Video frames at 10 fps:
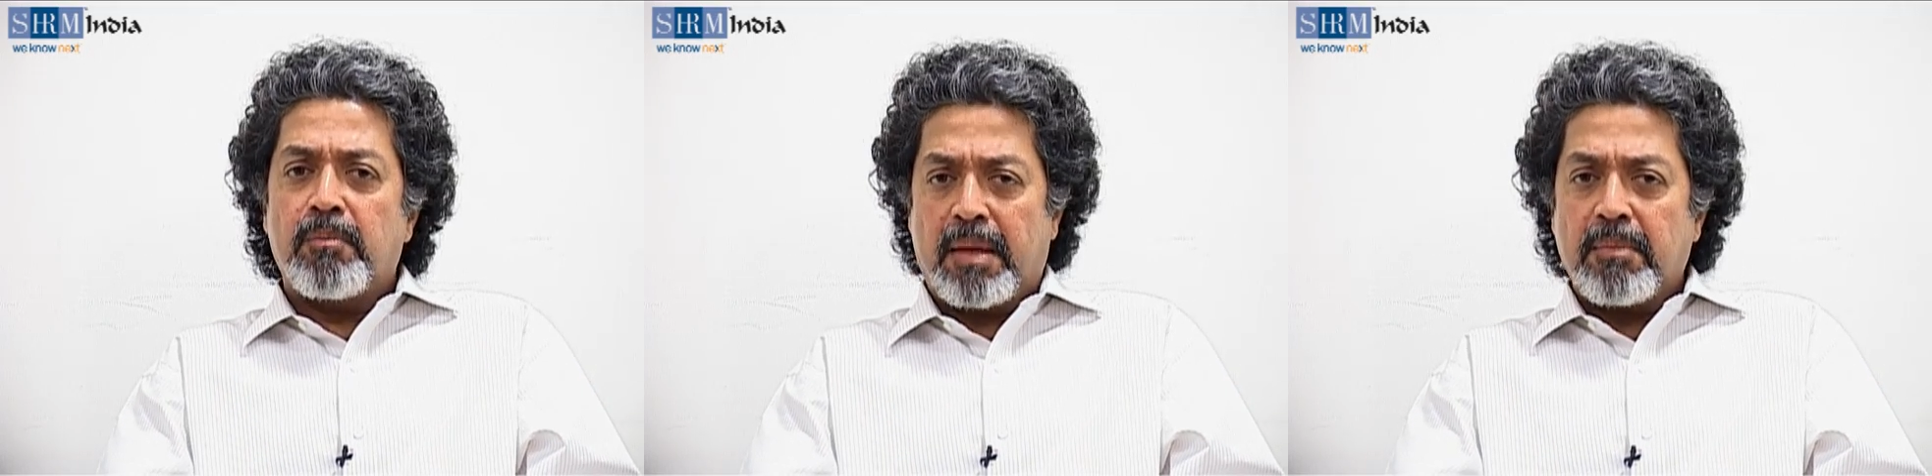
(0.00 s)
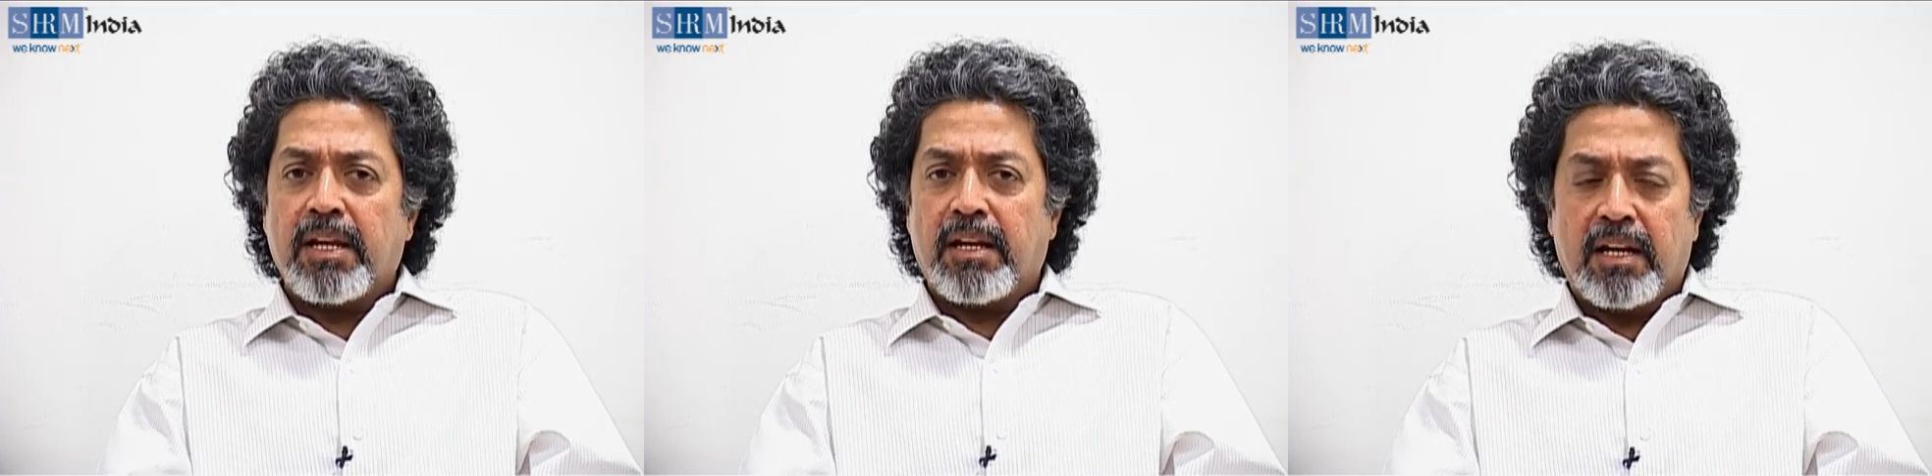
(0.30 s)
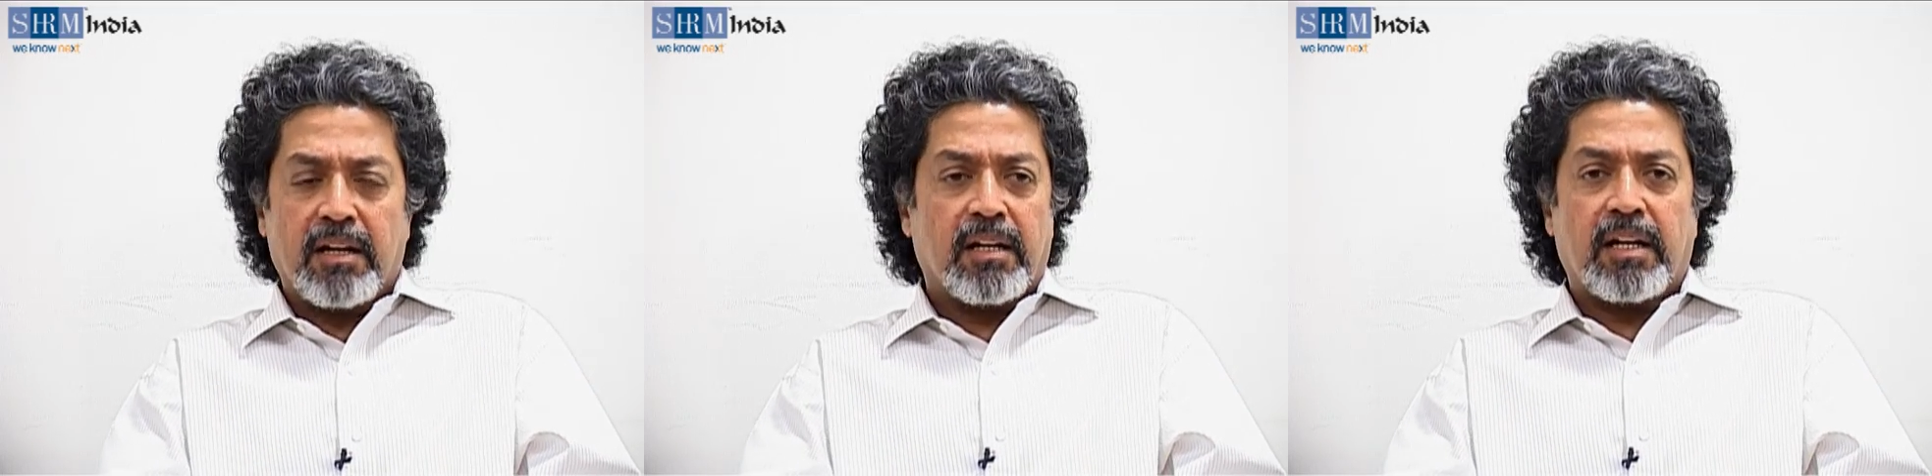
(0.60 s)
maybe
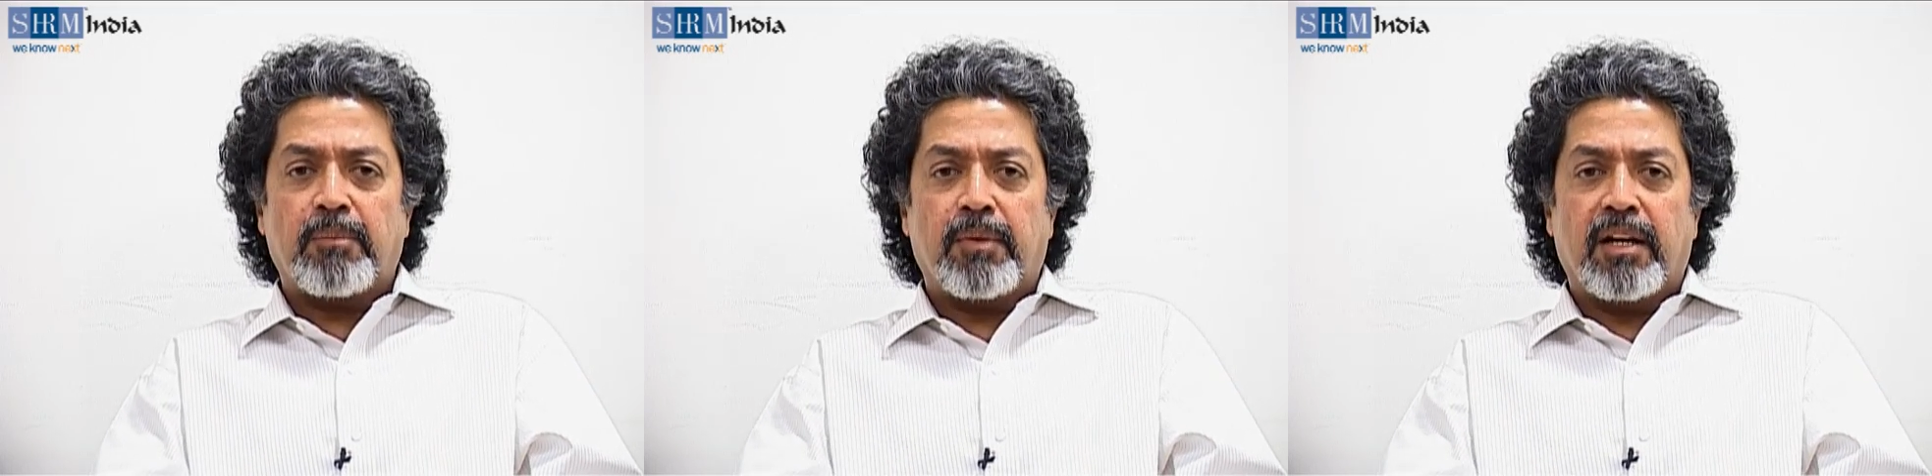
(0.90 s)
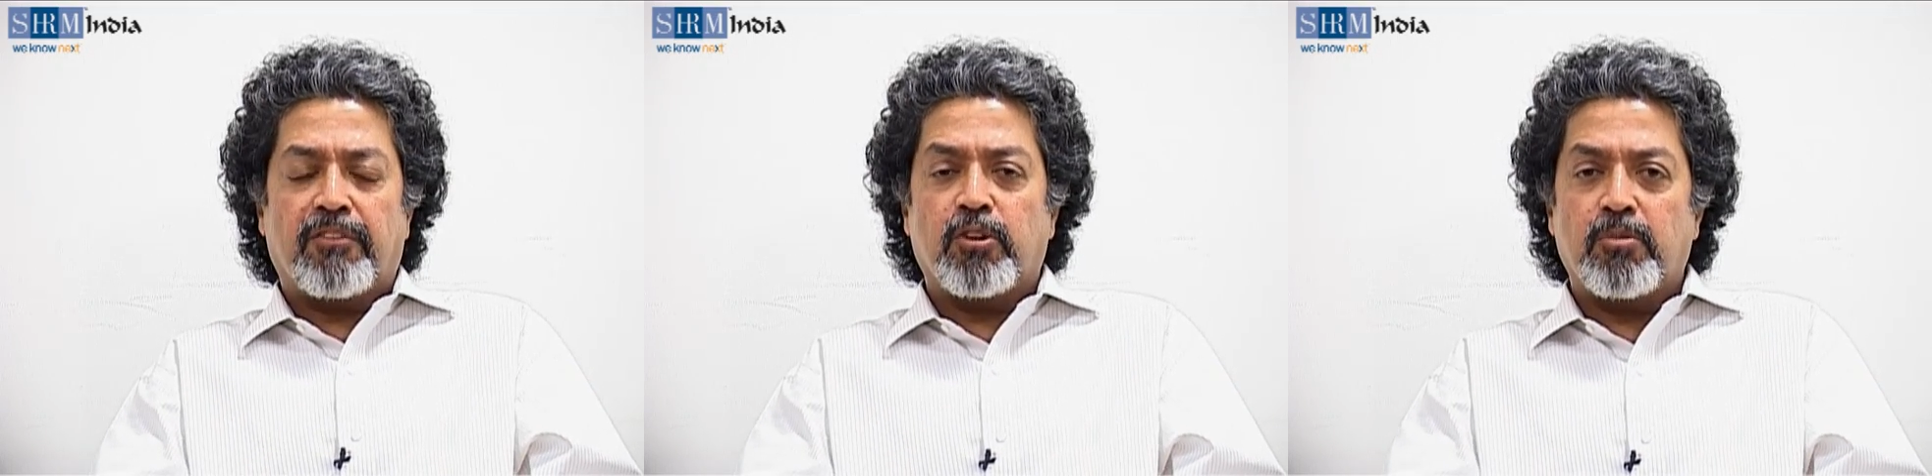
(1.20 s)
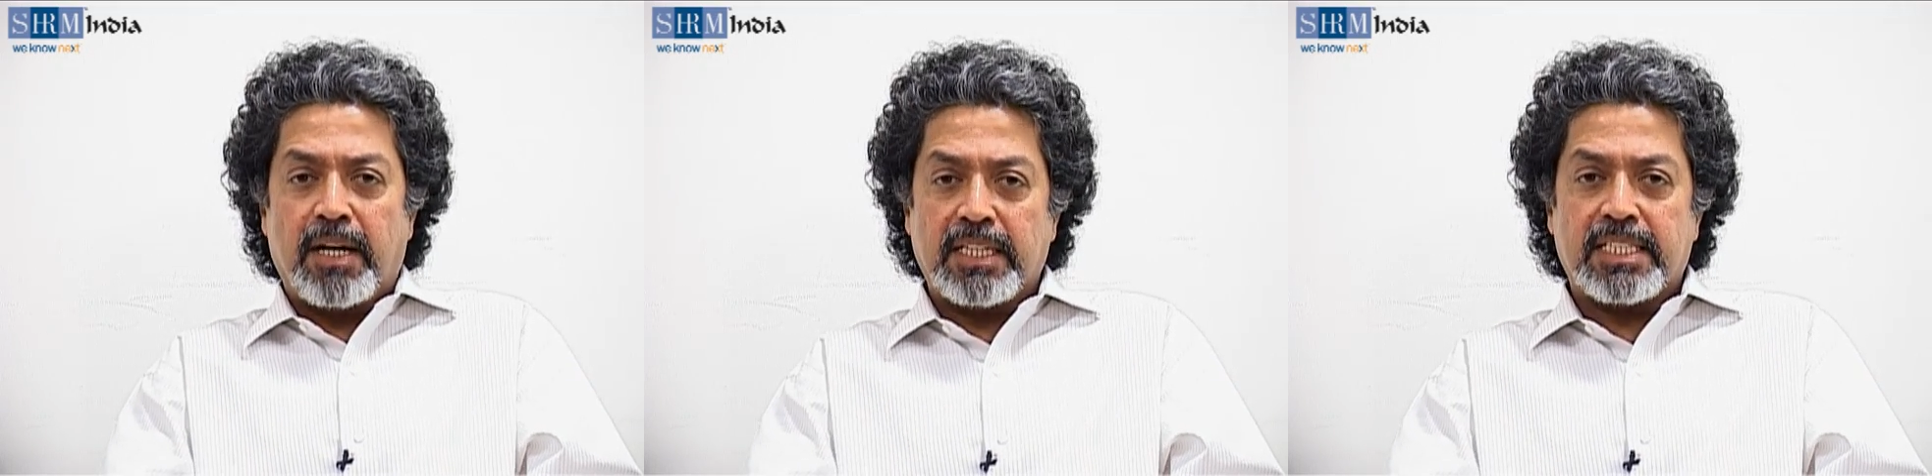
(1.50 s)
in a
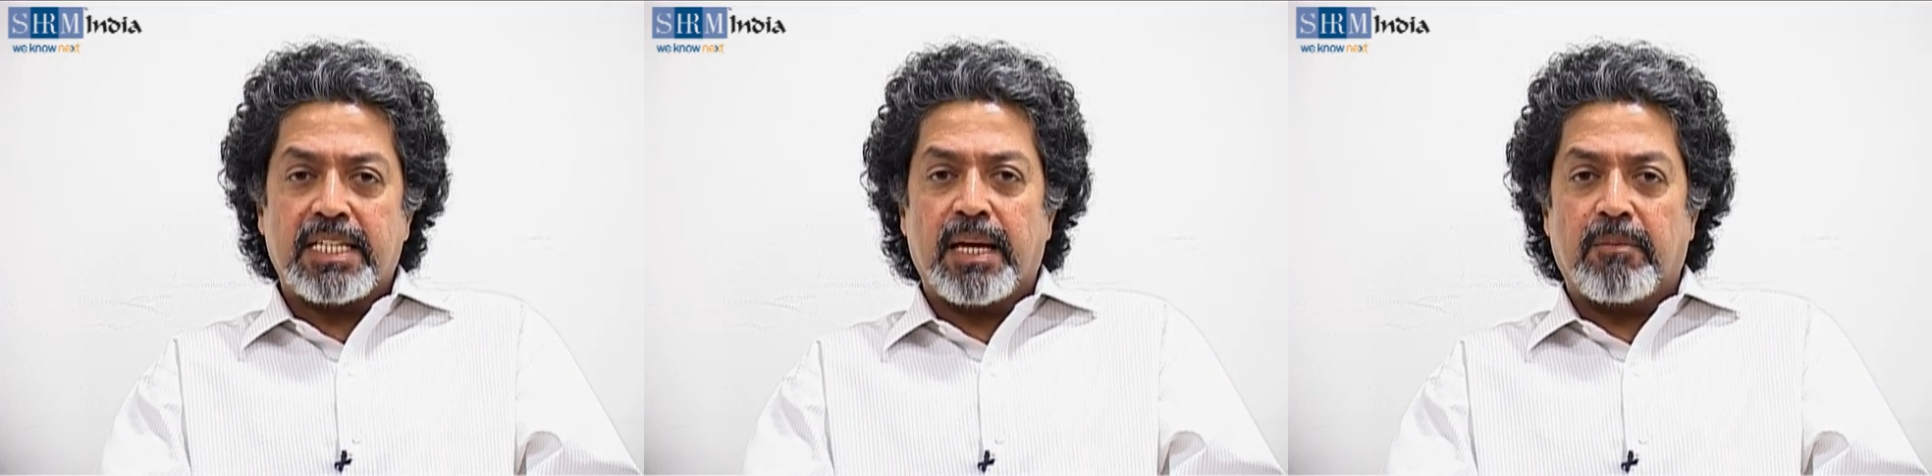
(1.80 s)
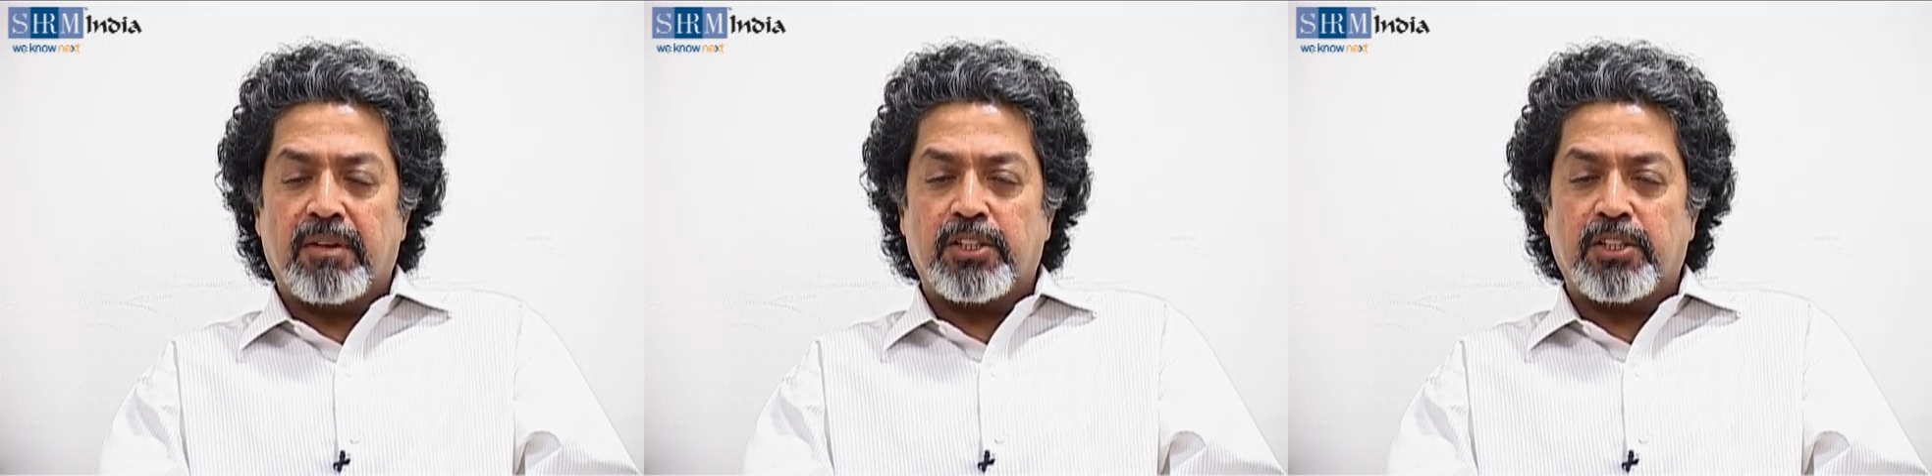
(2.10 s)
few months' time,